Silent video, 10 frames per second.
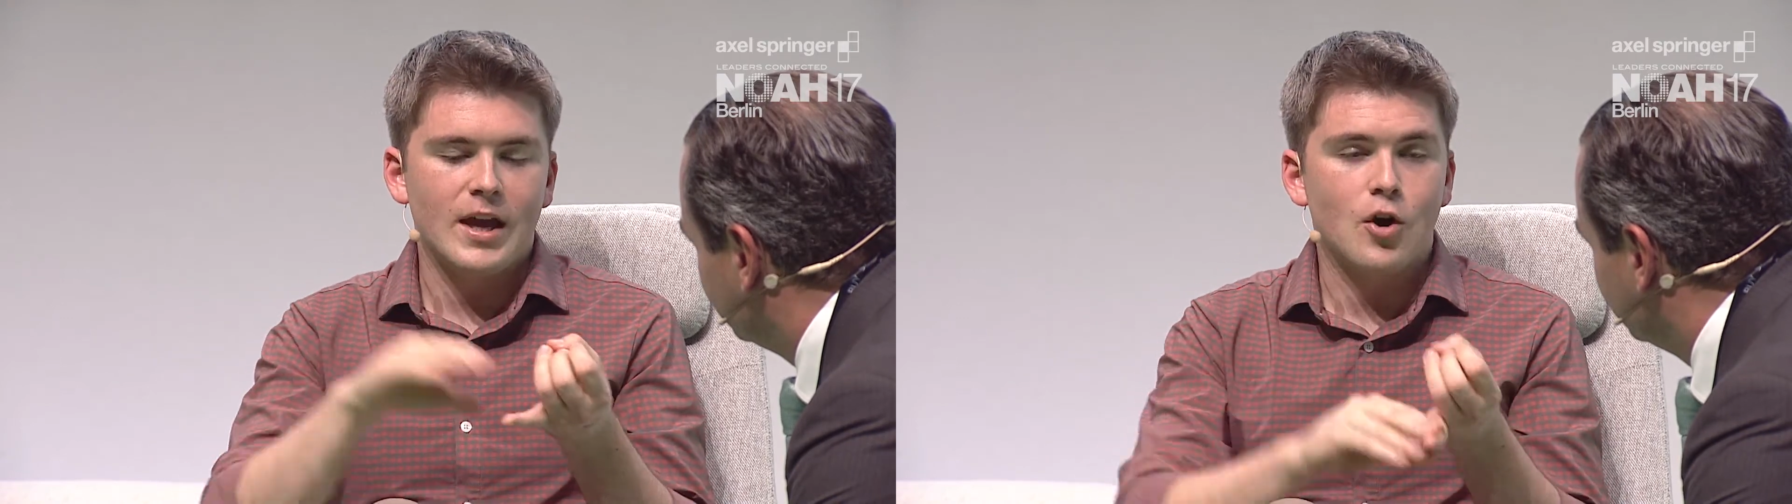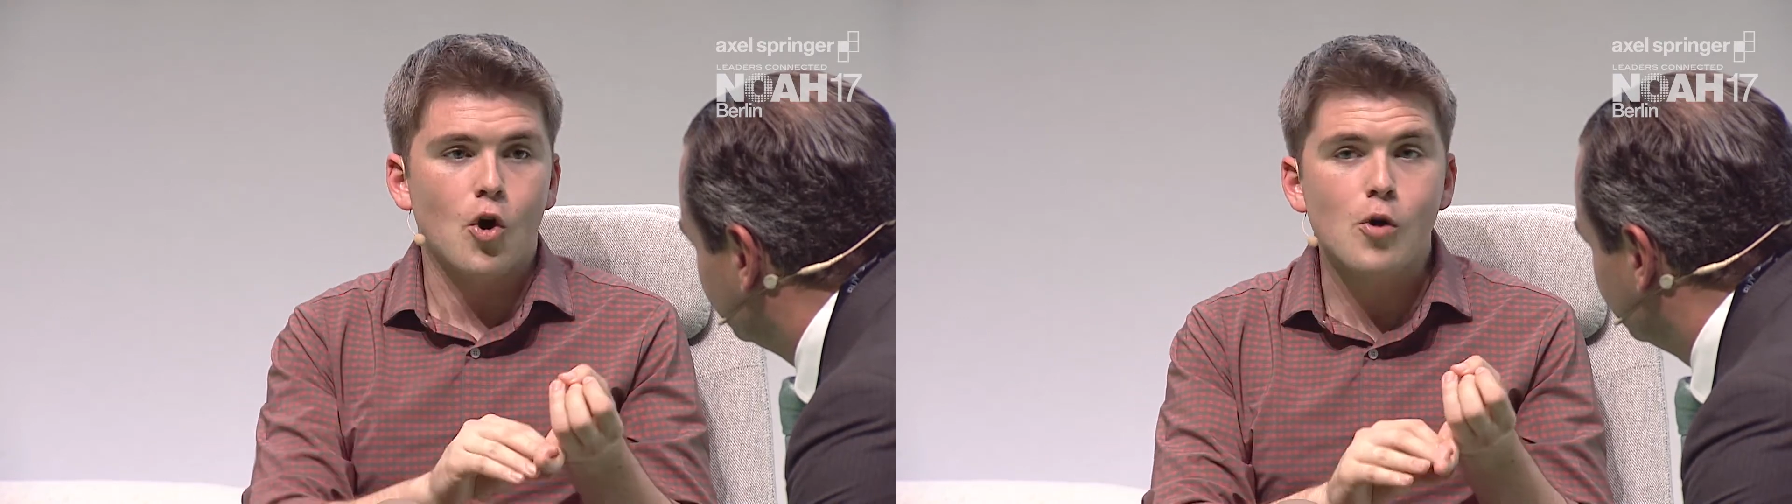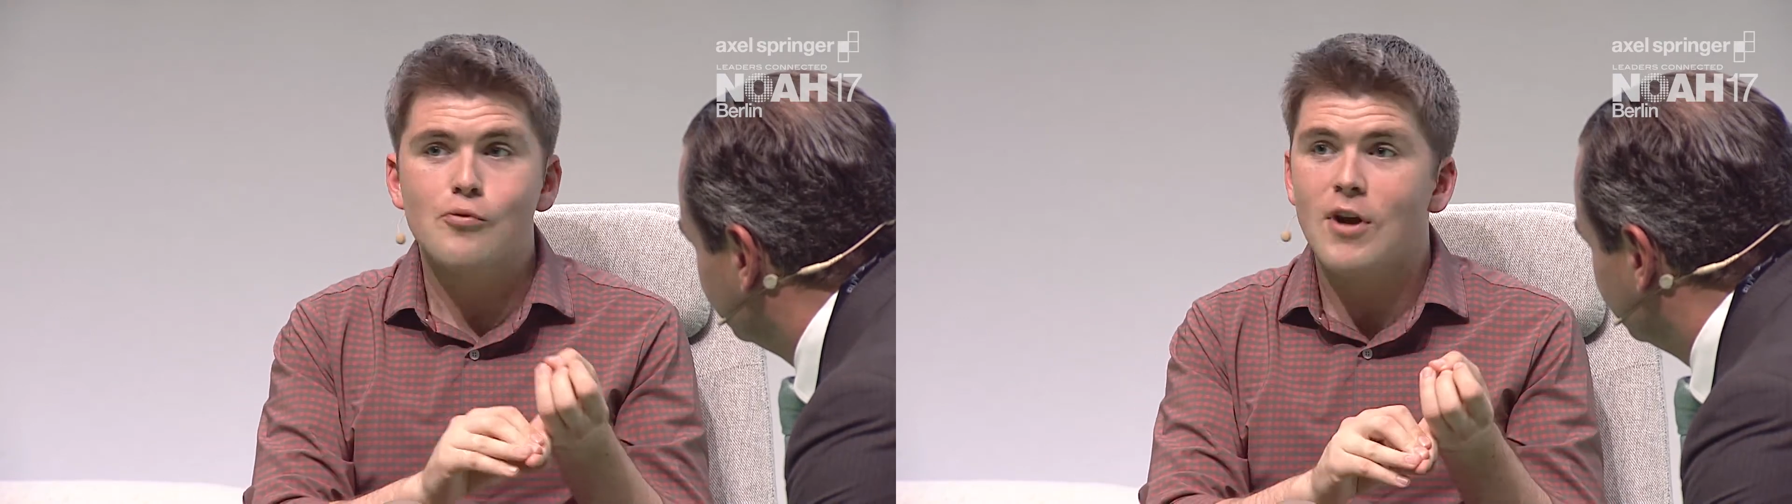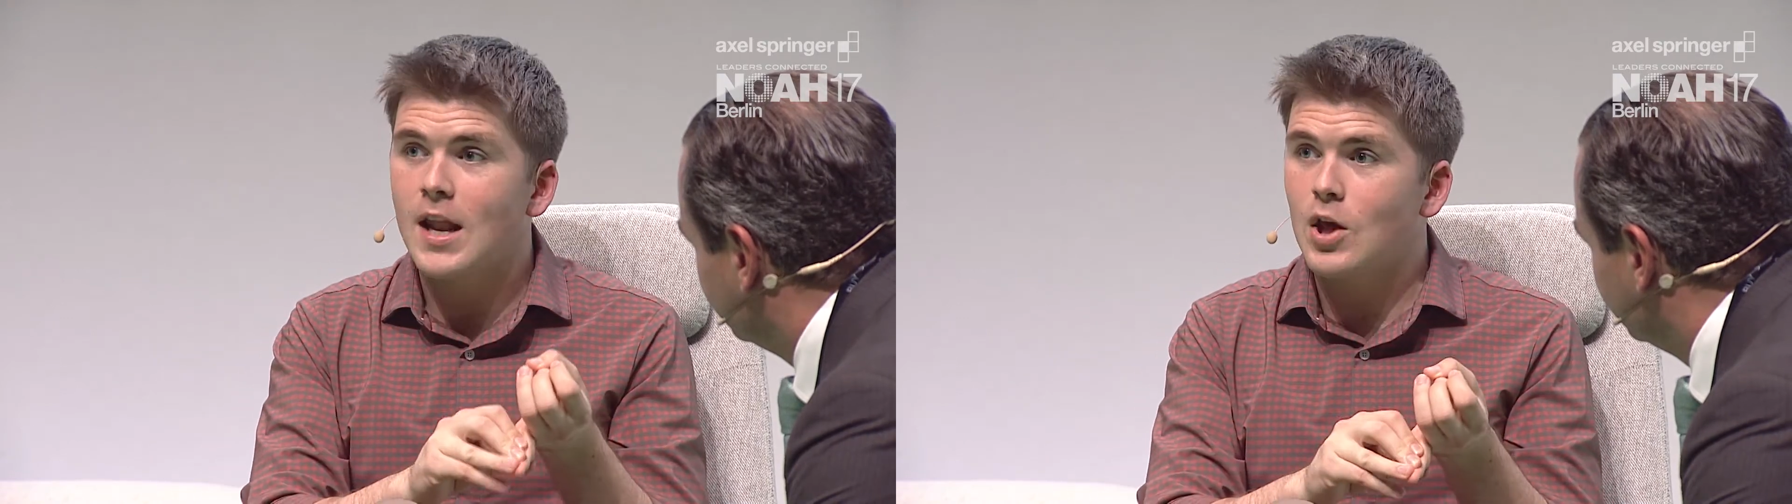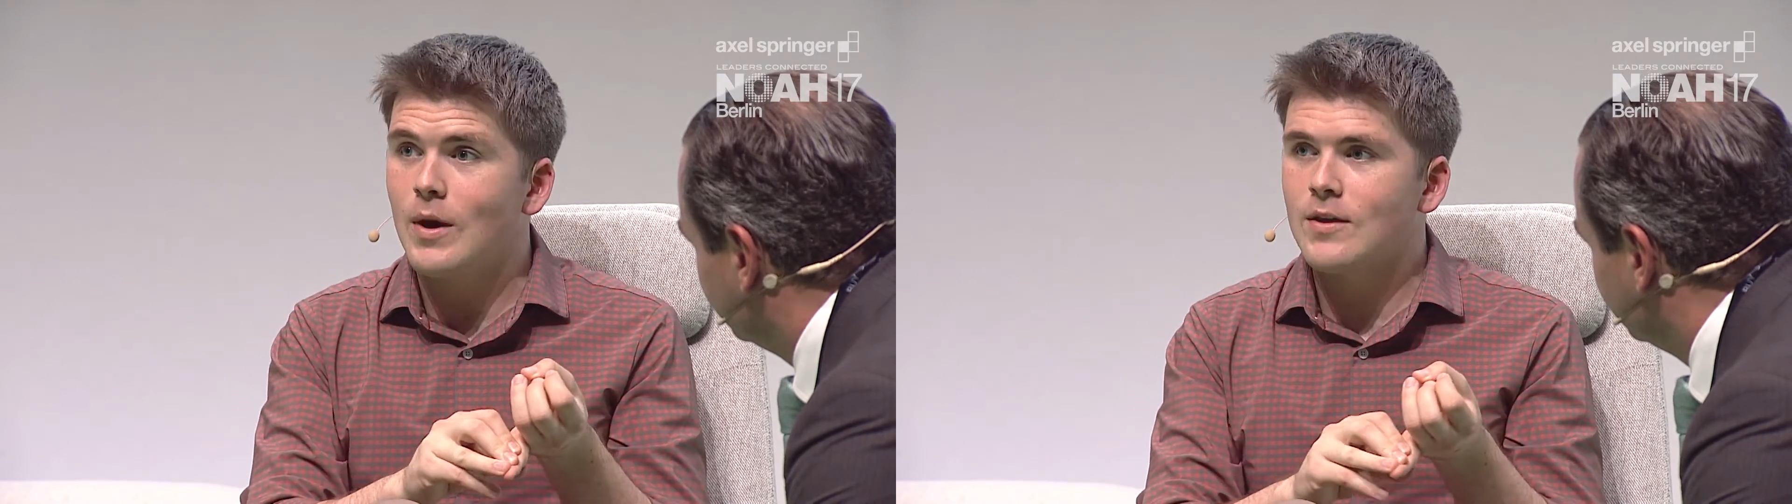incorporate
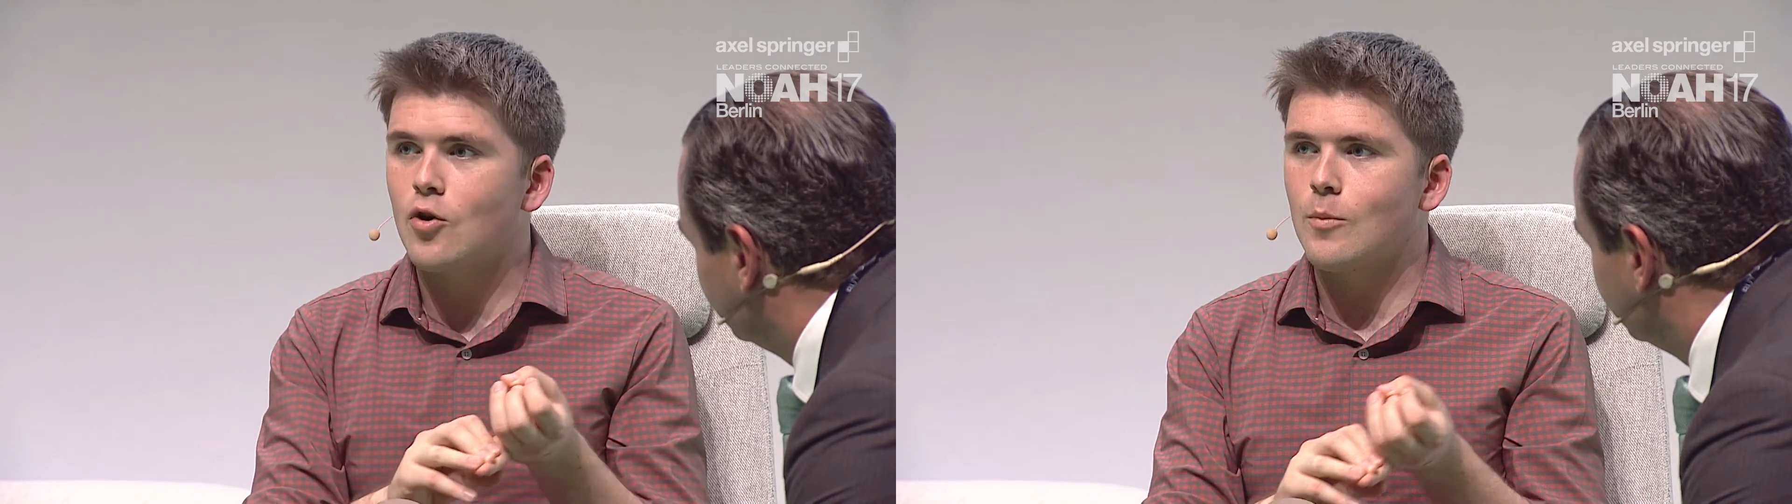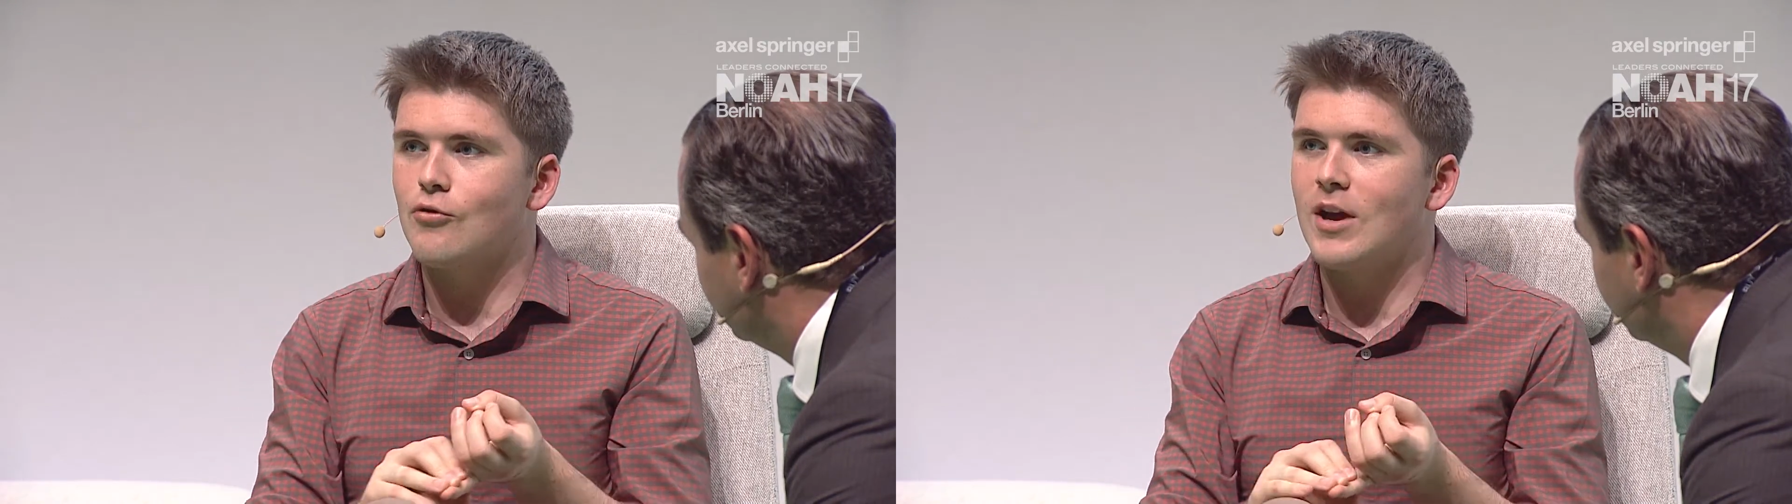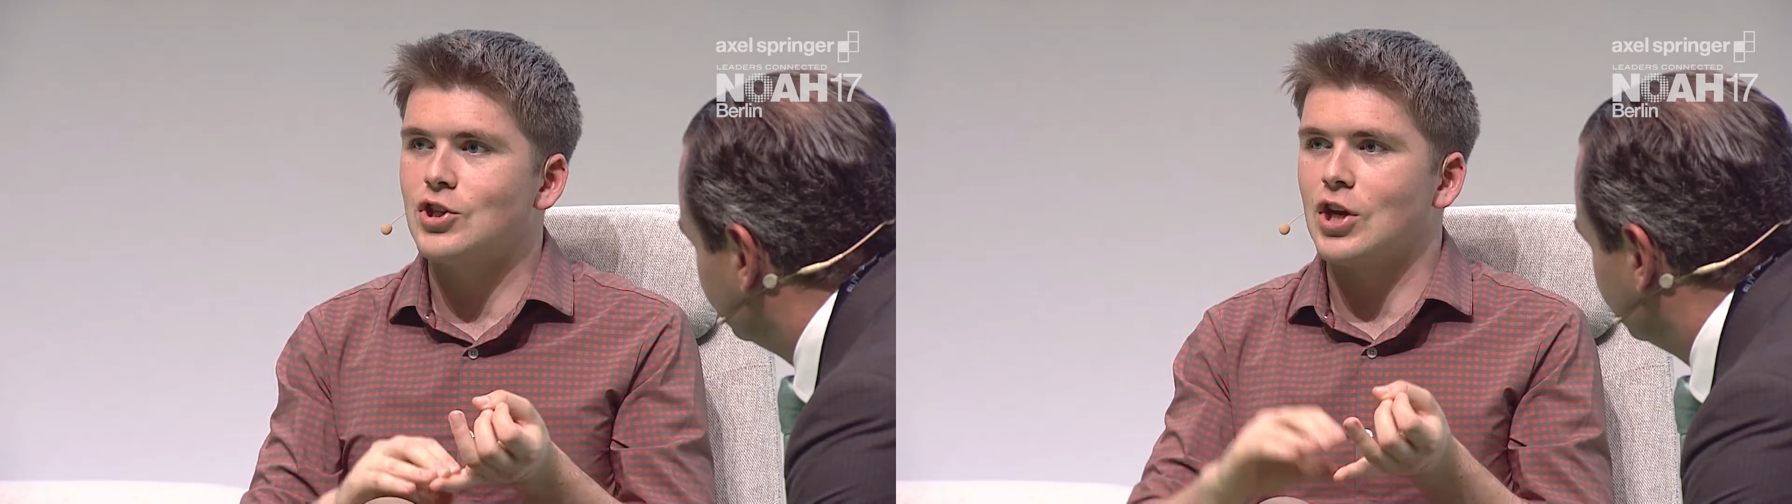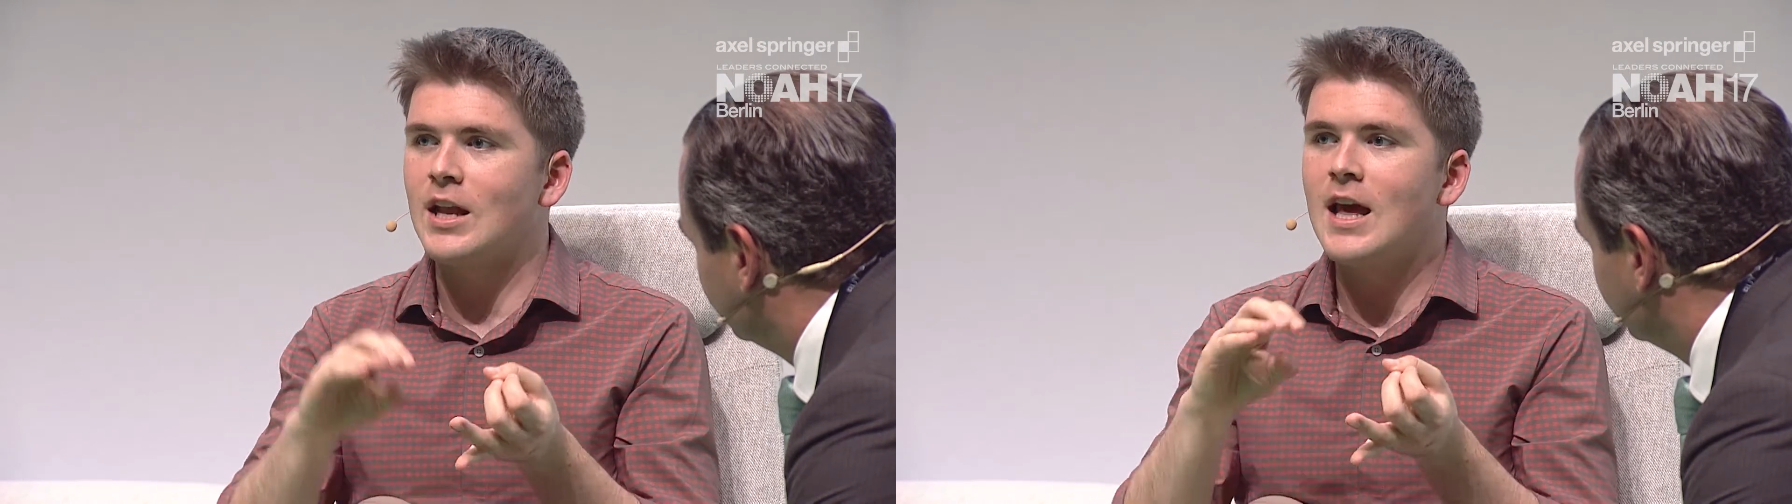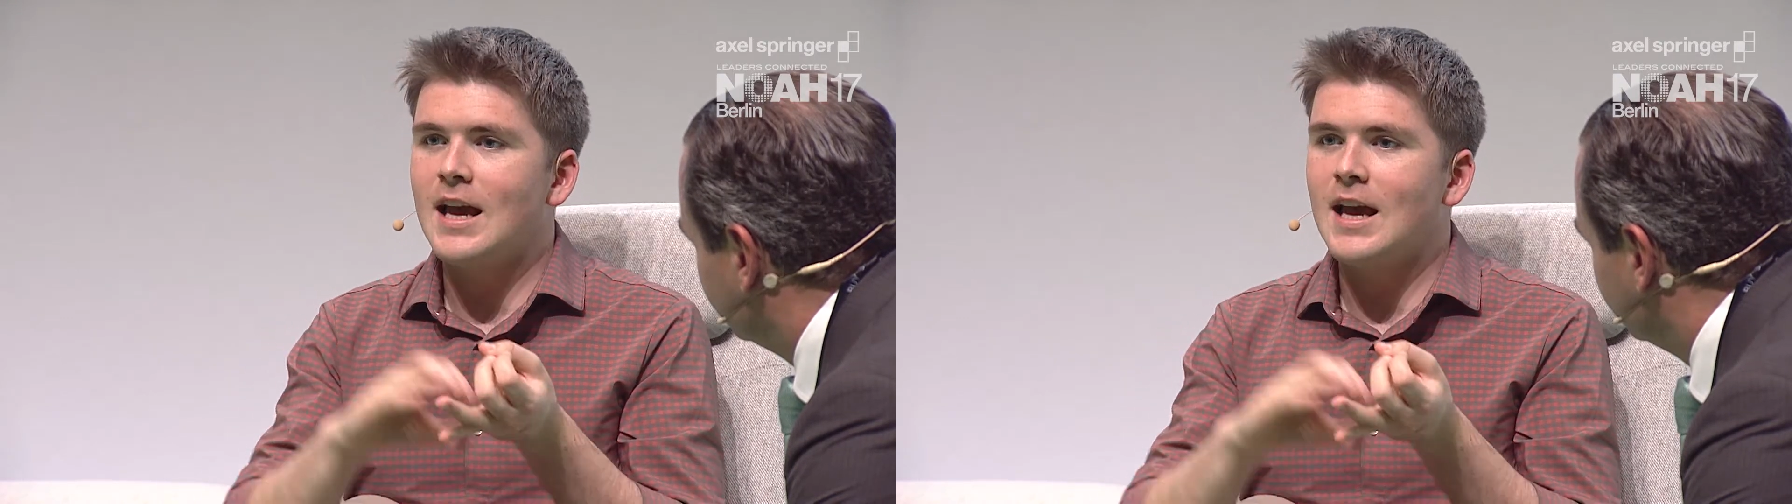a US corporation,